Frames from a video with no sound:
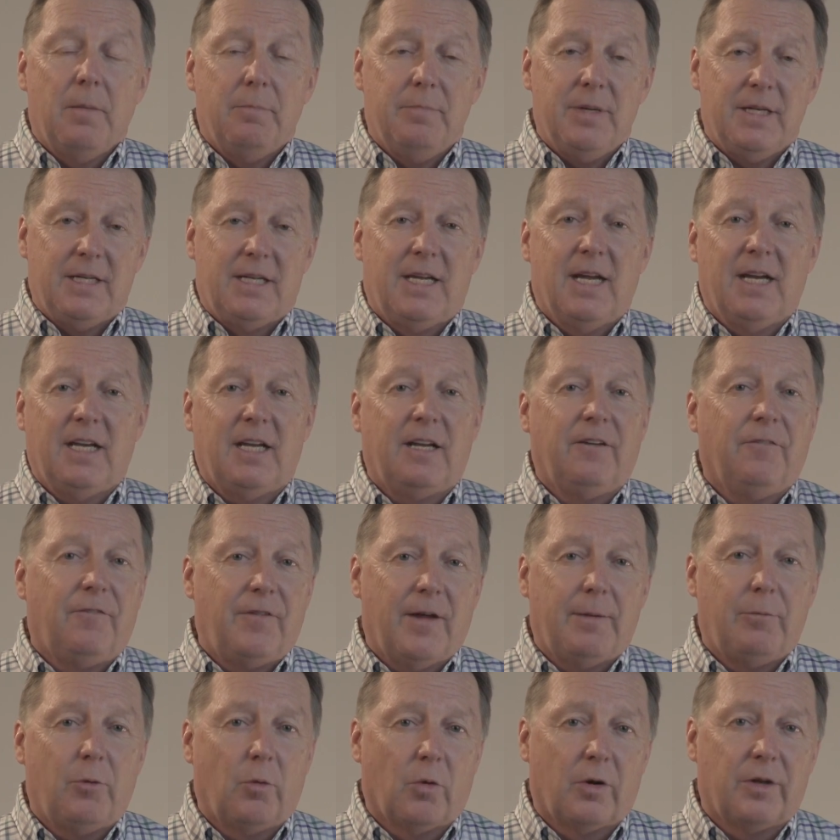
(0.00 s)
beginning
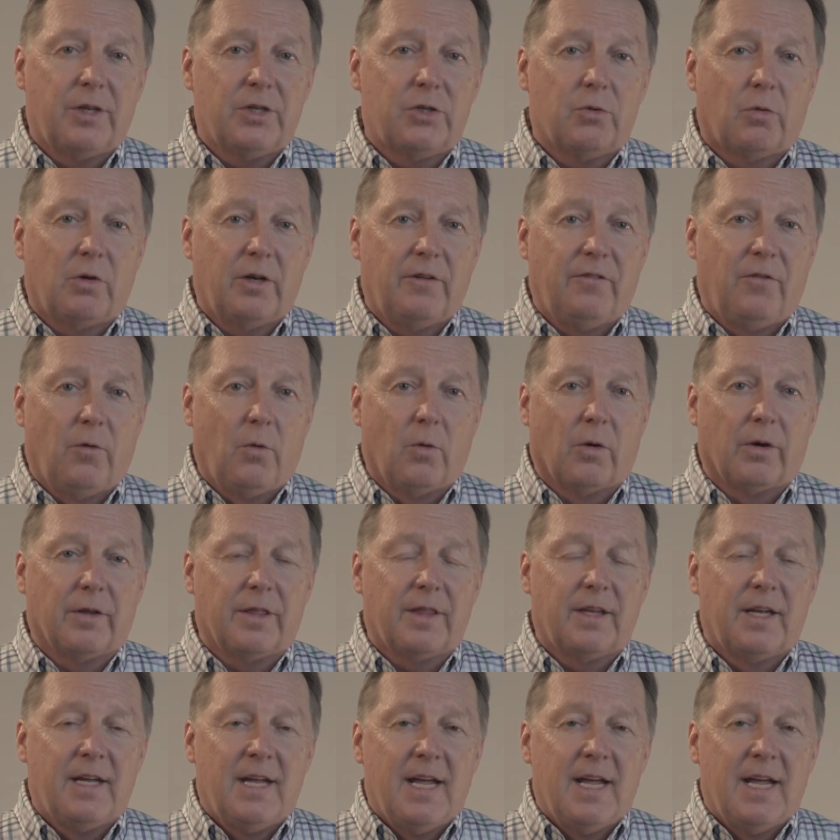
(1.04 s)
February the 24th.